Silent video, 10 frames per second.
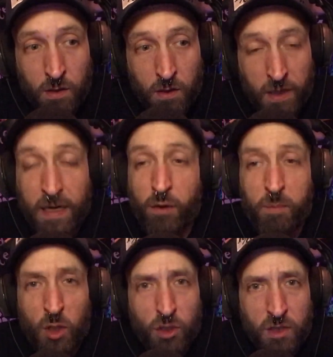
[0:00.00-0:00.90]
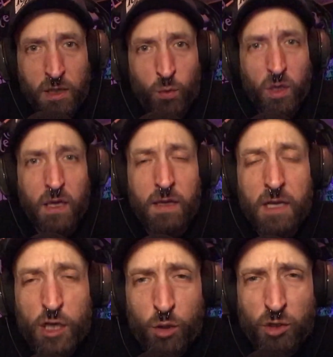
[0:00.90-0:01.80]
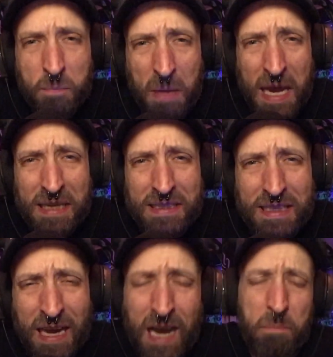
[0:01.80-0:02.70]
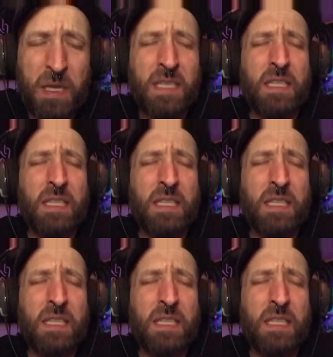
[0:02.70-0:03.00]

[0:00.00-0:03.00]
And now that March is here, we're getting the New Japan Cup.